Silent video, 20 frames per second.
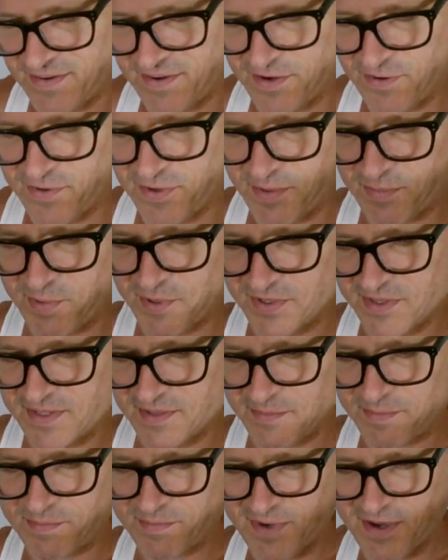know, you put
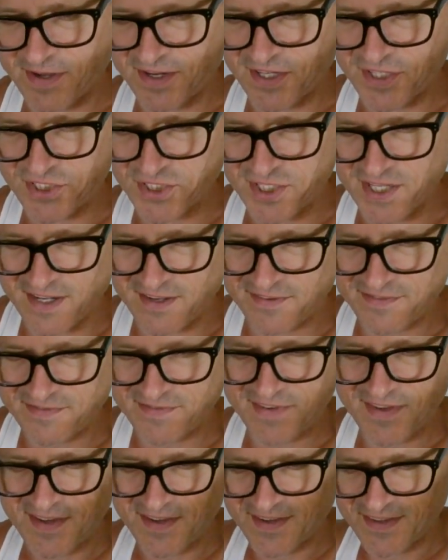them on a
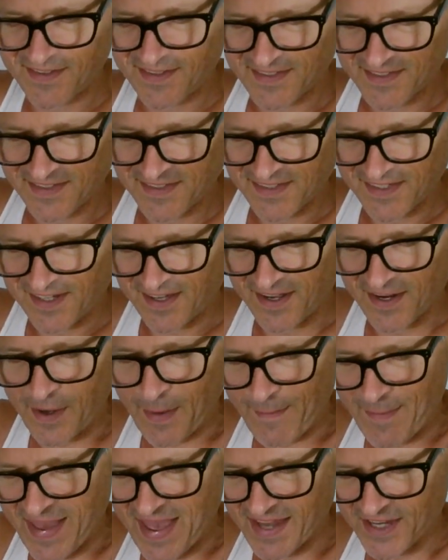shelf, on a
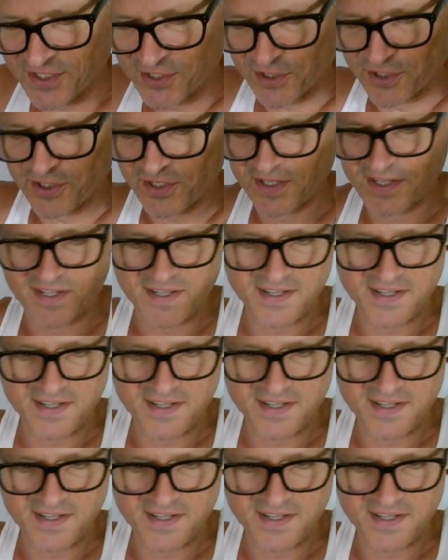mantle.